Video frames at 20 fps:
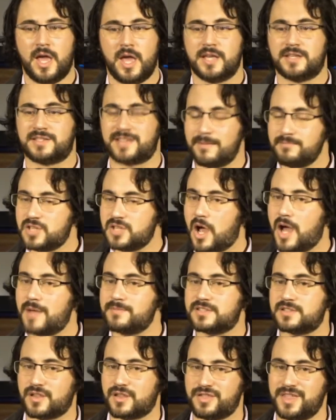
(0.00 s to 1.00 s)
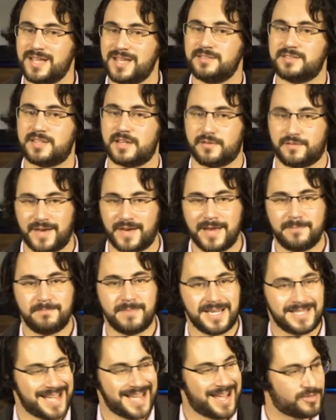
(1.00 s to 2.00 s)
Sometimes the things that have led
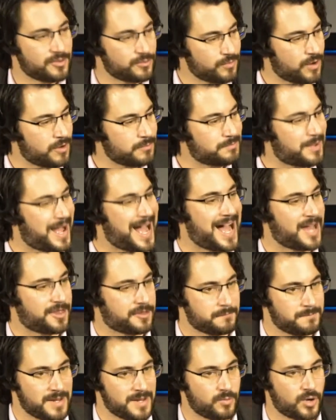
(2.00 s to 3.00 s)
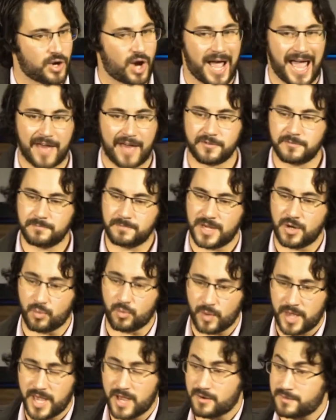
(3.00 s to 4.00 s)
me down the wrong path have been when I haven't been
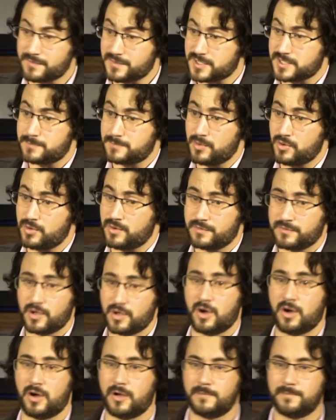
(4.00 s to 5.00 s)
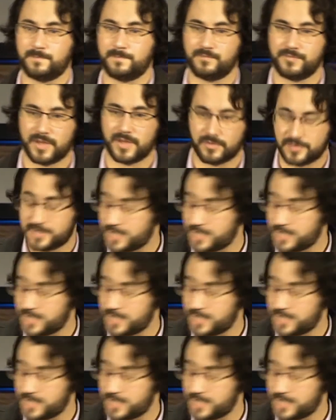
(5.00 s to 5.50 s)
aware of the Spirit of God. I'll